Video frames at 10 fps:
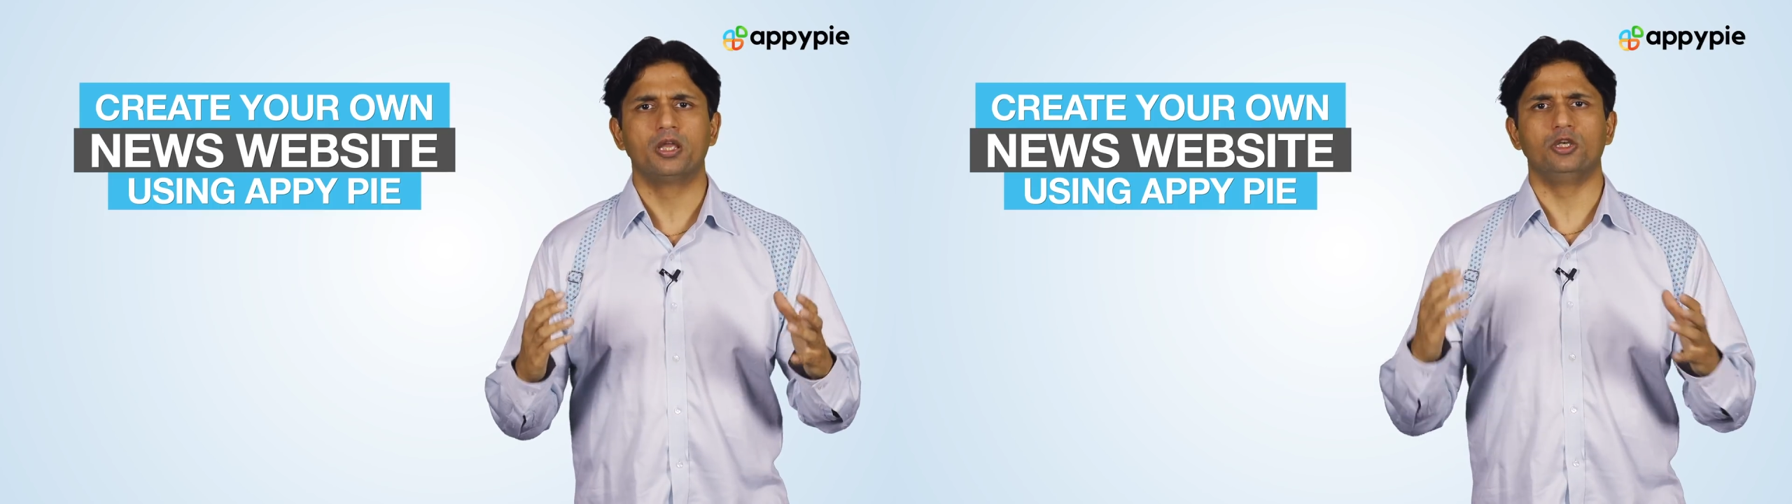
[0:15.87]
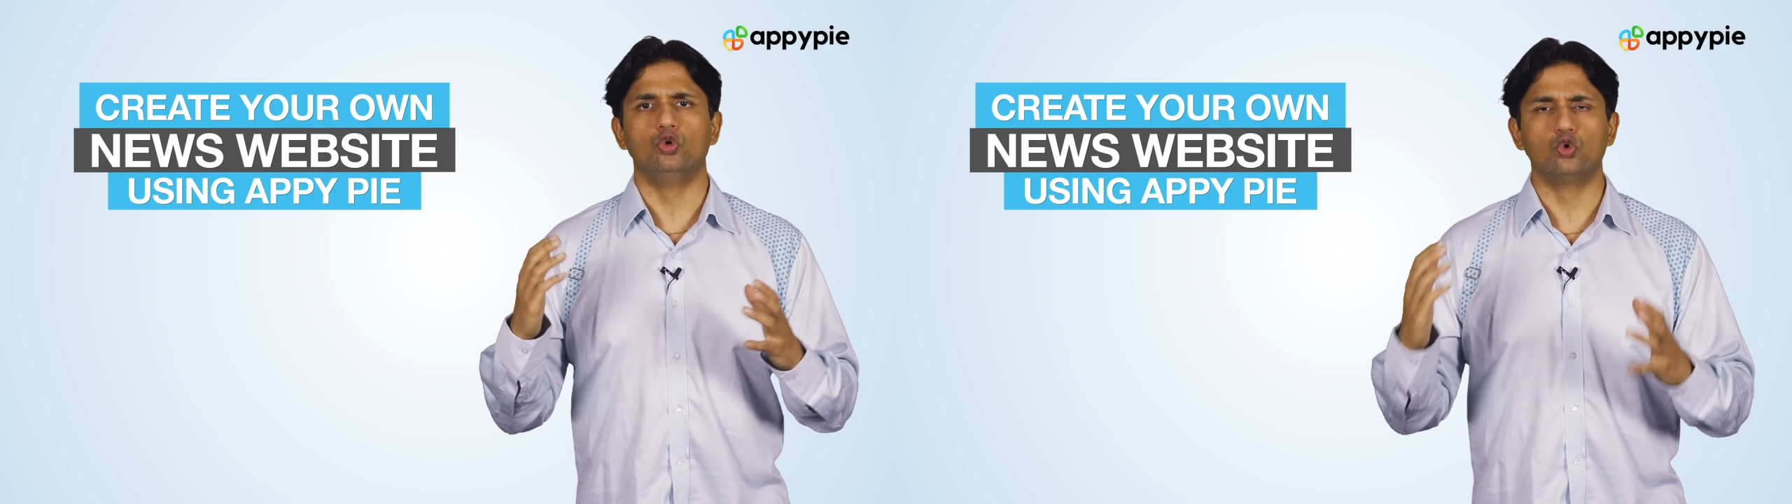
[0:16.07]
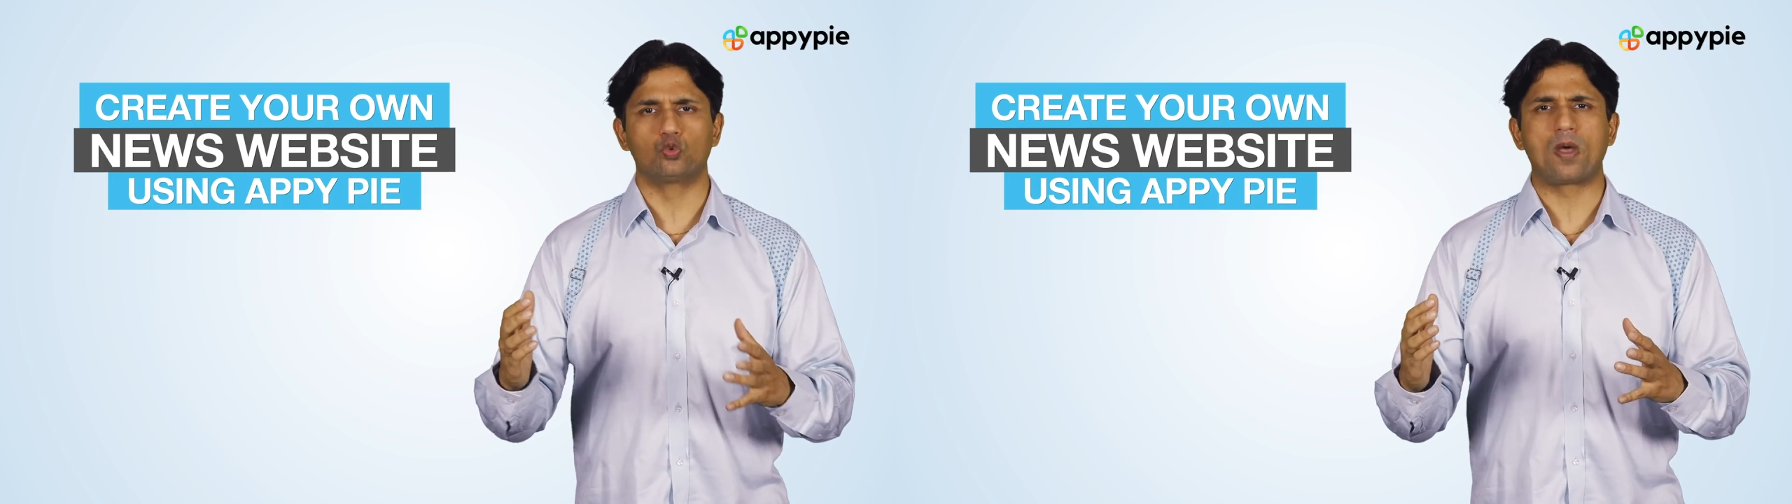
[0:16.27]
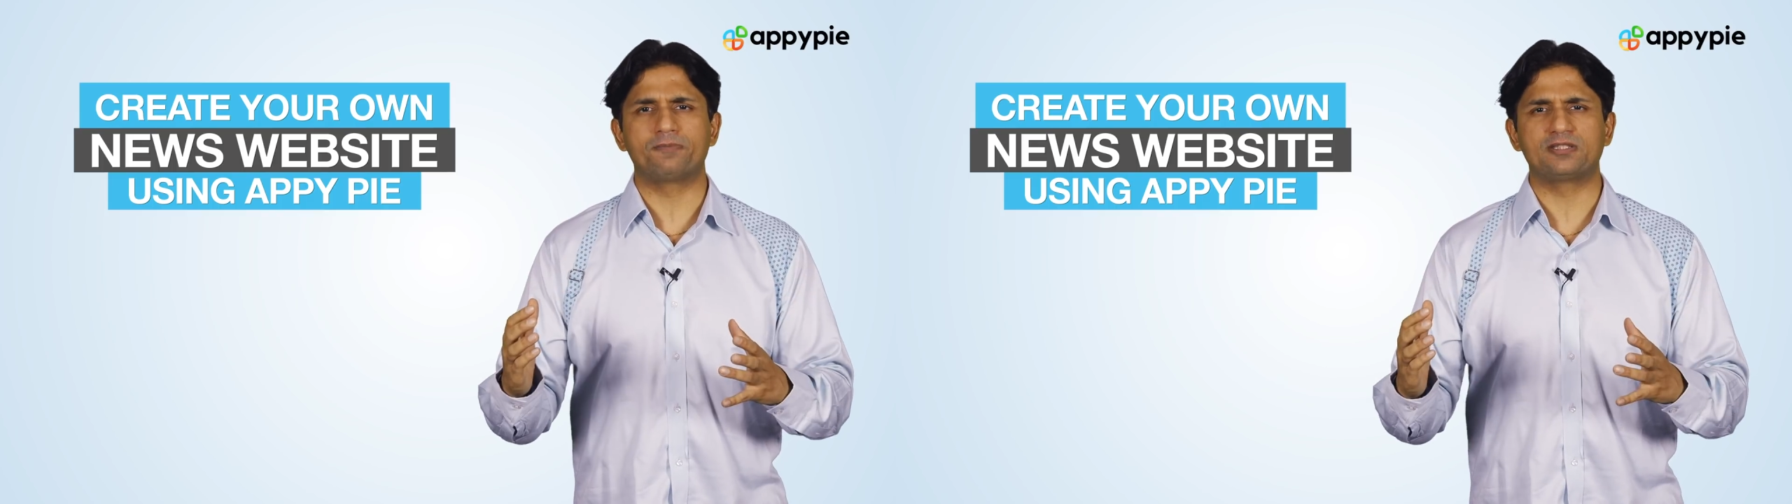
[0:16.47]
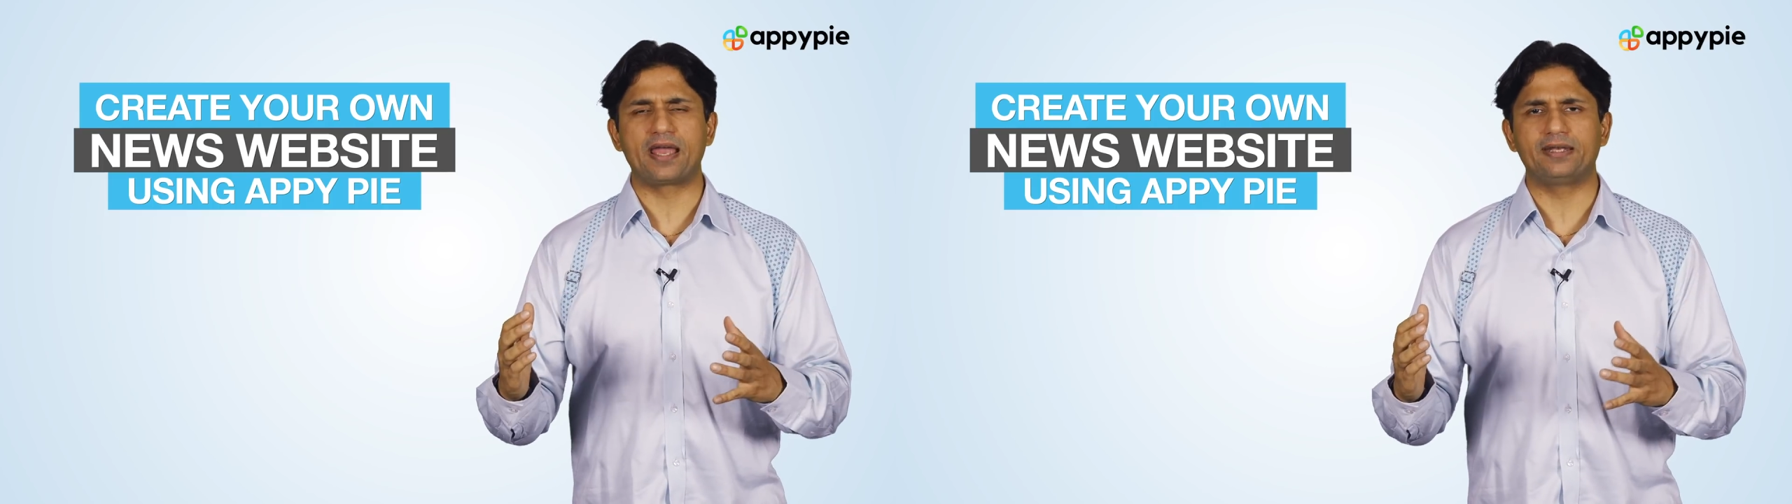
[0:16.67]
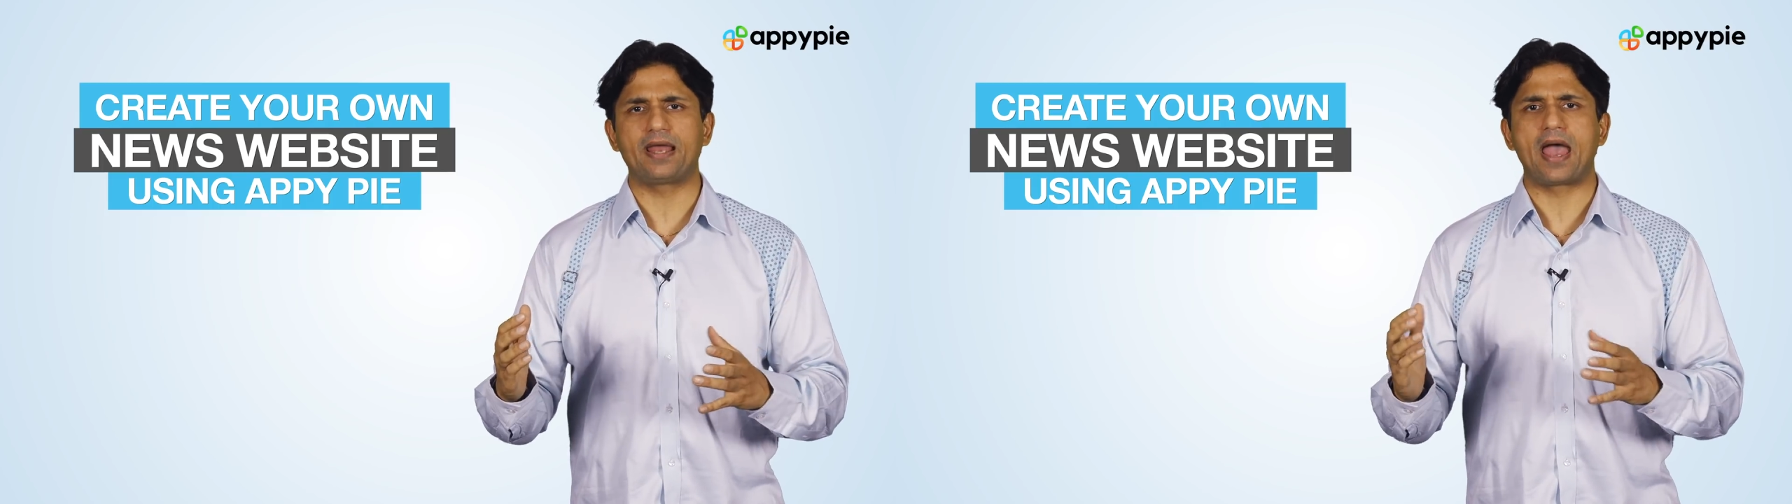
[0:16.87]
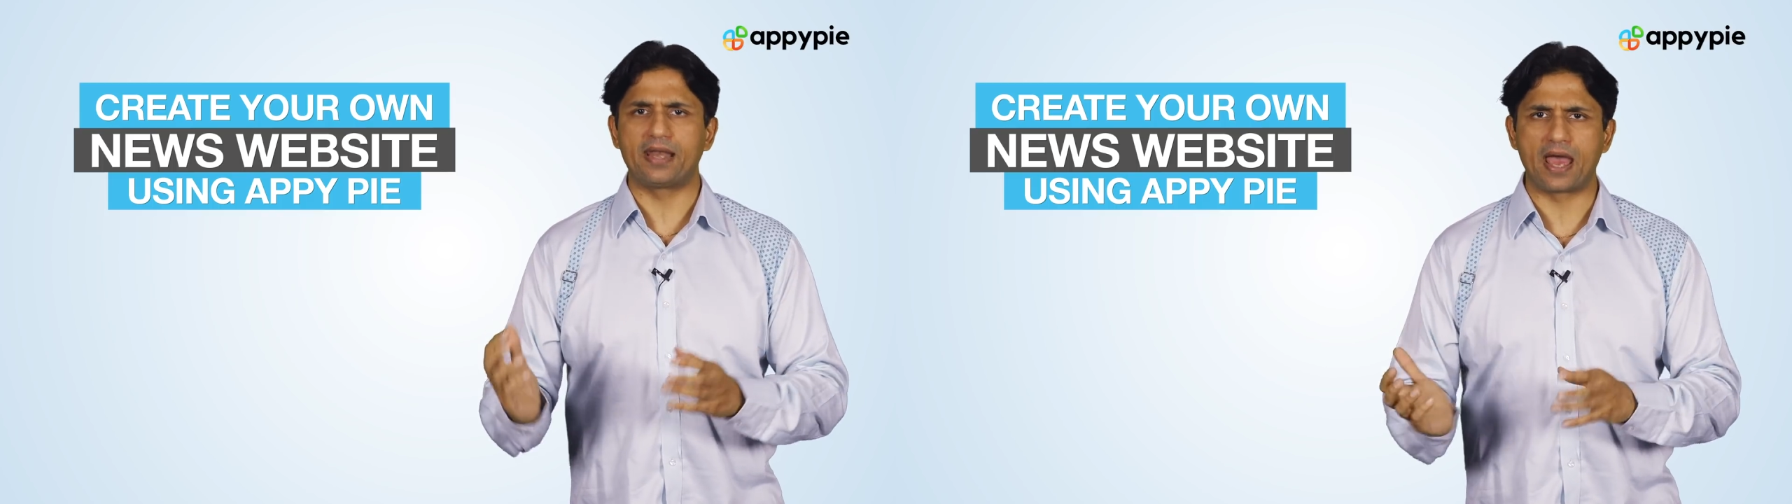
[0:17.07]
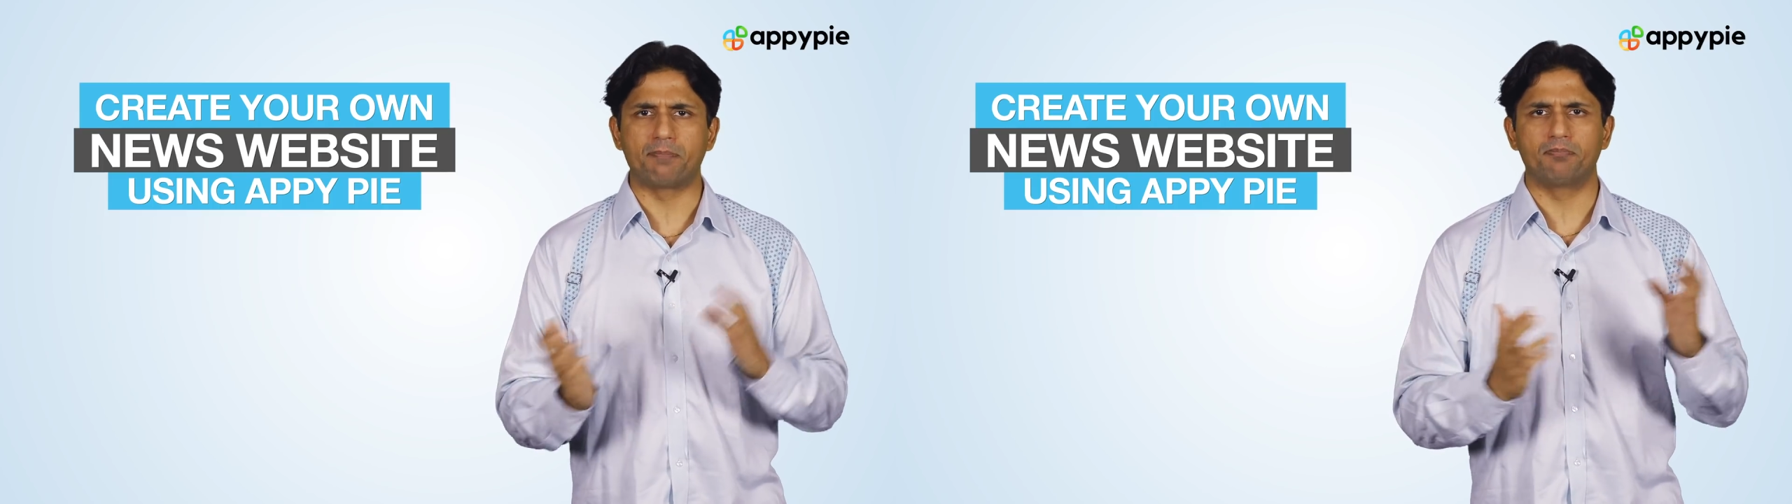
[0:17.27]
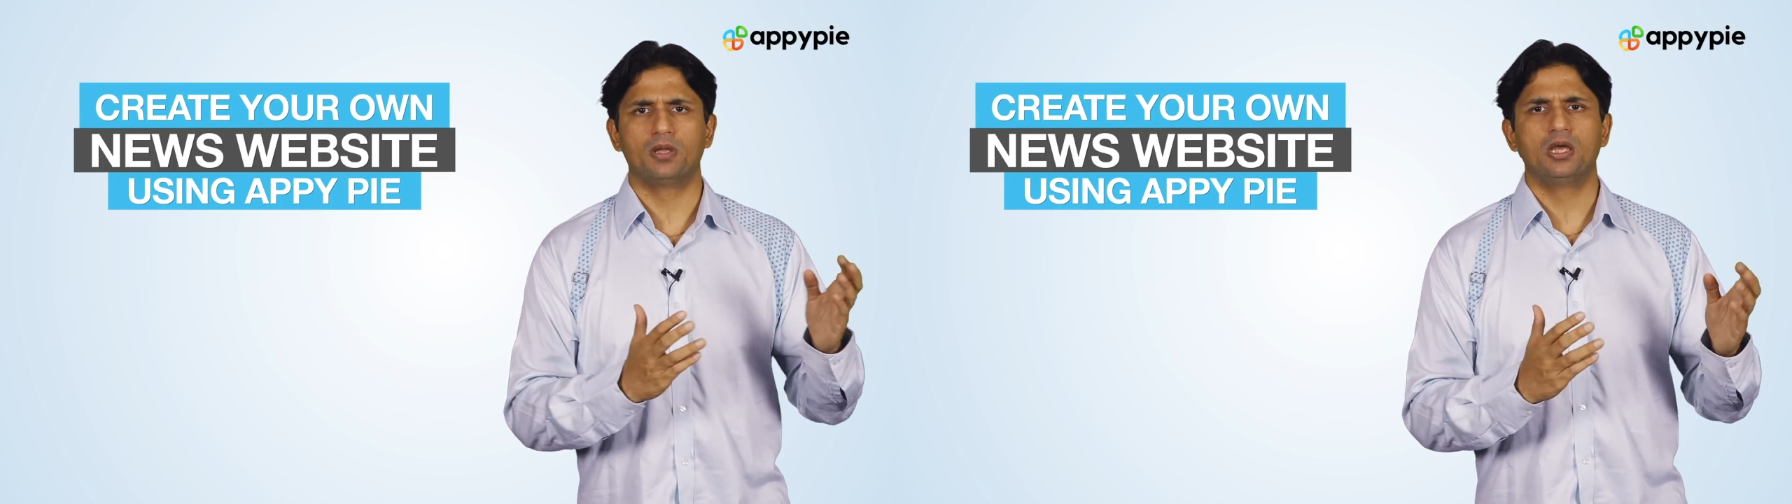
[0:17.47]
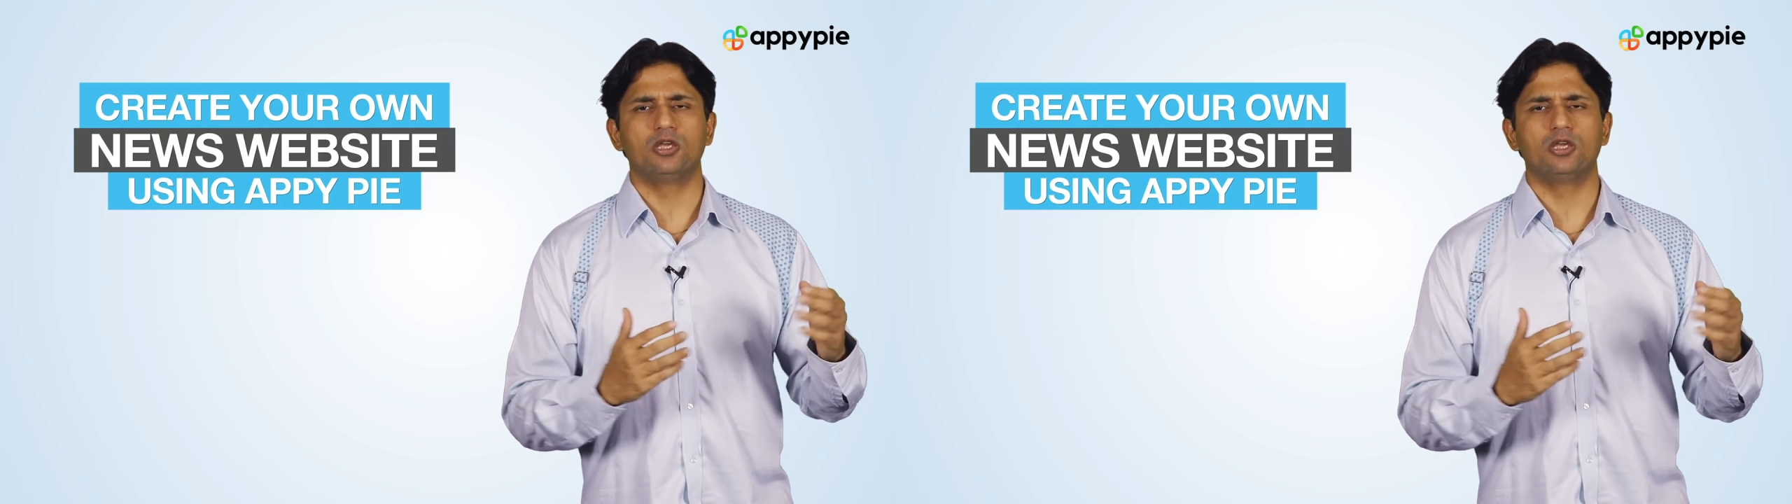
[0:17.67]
news website and app